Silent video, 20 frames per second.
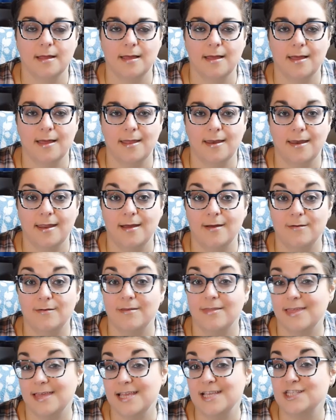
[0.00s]
And now
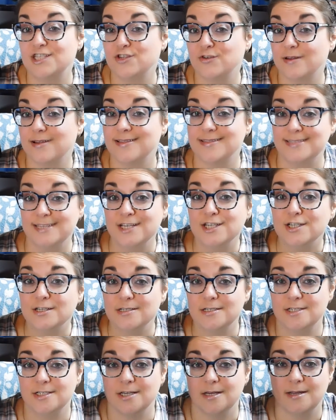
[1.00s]
these transition
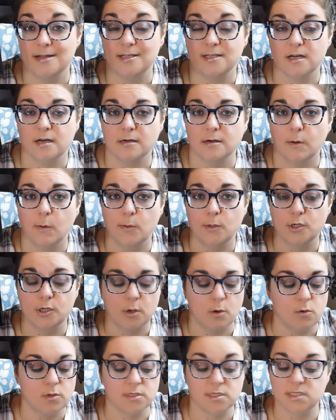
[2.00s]
shades are going to
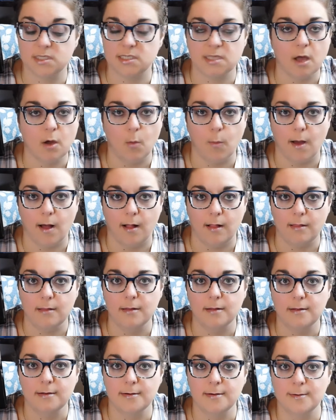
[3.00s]
go so well
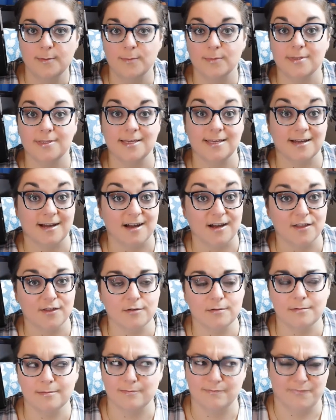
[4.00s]
with the
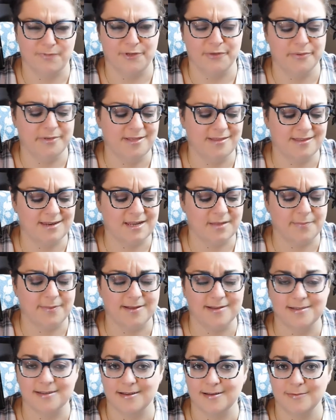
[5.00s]
other beauty that I
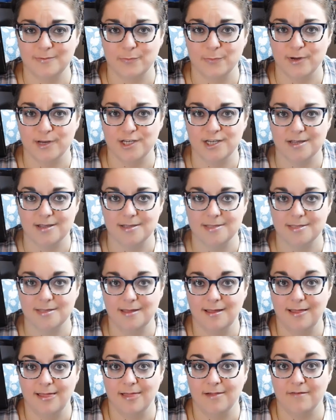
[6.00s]
picked up, which is
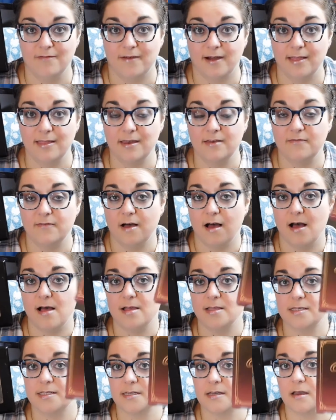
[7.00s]
Violet
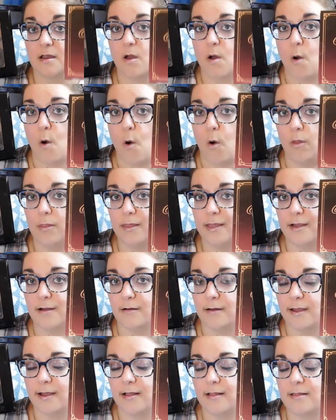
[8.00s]
Voss, Holy
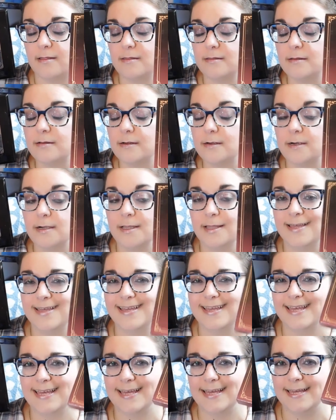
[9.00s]
Grail,
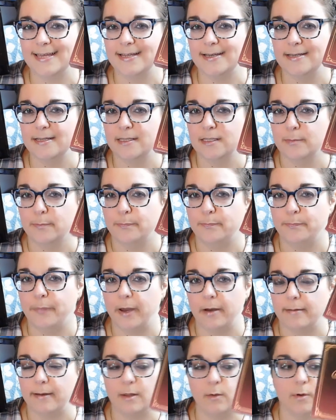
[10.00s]
and the
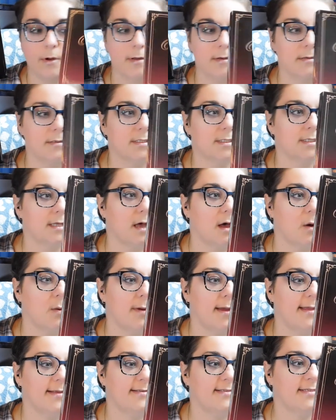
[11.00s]
Berry one. So
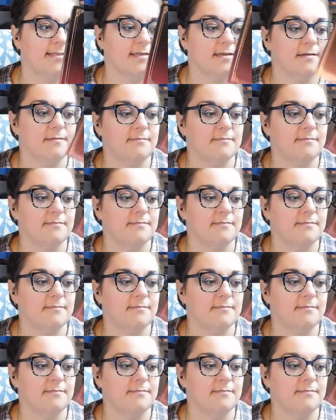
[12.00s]
it's